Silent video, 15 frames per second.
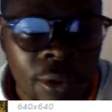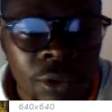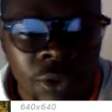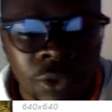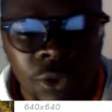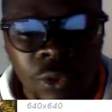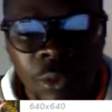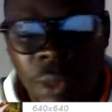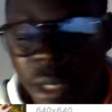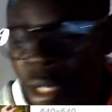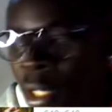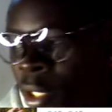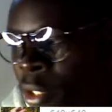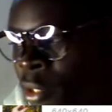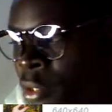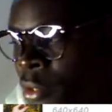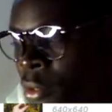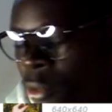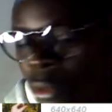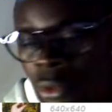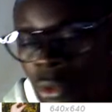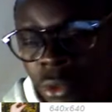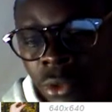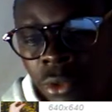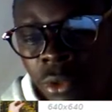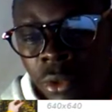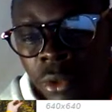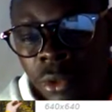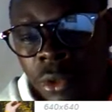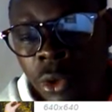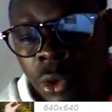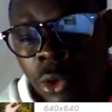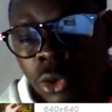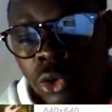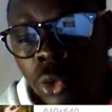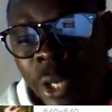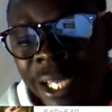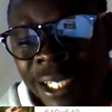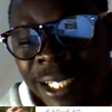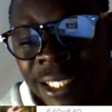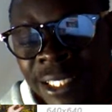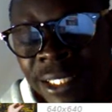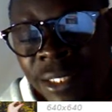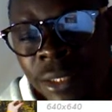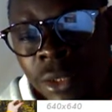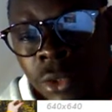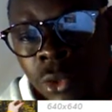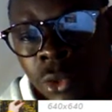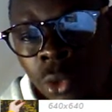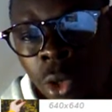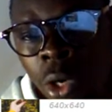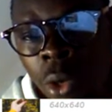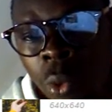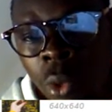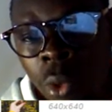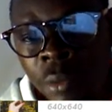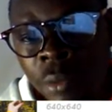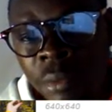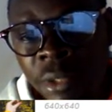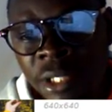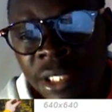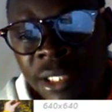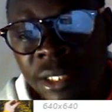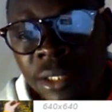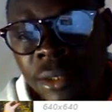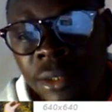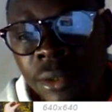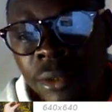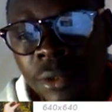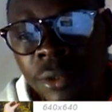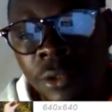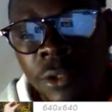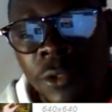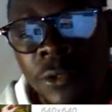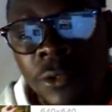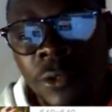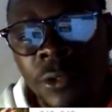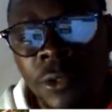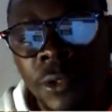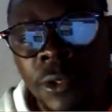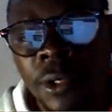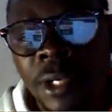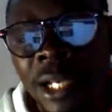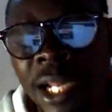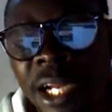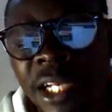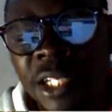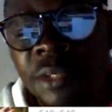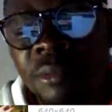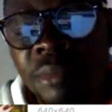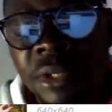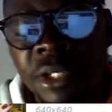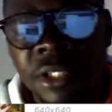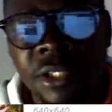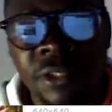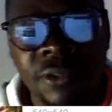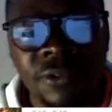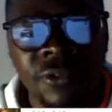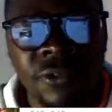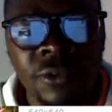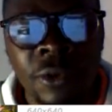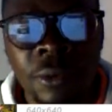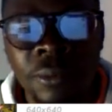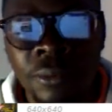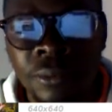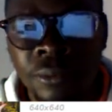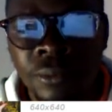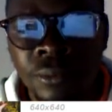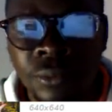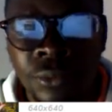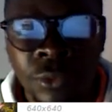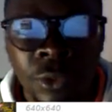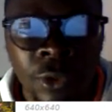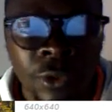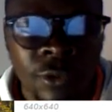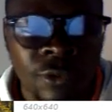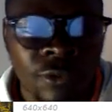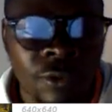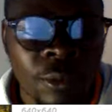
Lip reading: manage or to edit your WordPress landing page from the